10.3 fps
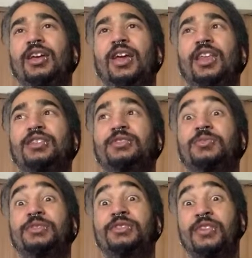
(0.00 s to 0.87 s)
and it's
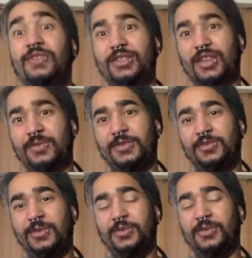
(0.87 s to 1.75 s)
specific types of
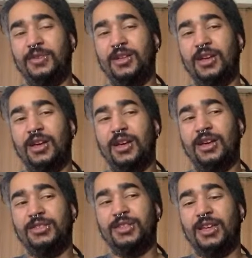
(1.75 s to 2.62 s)
people,
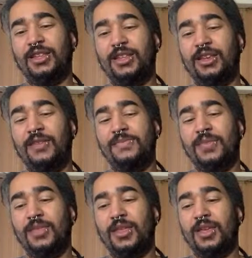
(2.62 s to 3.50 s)
sadly,
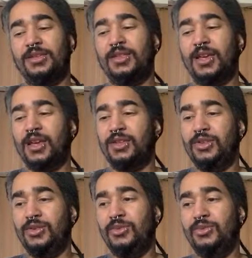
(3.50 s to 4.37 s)
is that
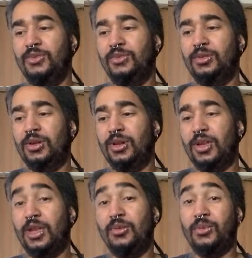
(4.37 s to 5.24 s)
you
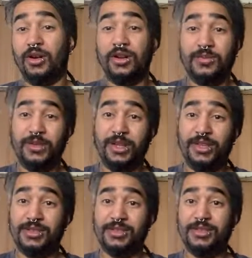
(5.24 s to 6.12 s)
can work at a
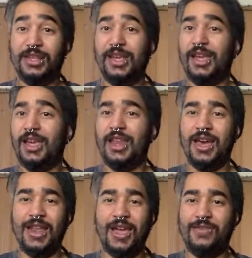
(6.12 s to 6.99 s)
place and
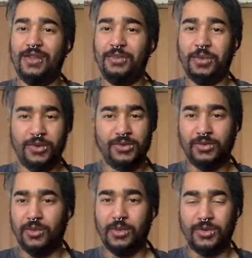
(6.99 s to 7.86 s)
not have any
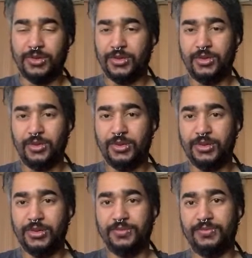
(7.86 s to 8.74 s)
personal emotion towards it.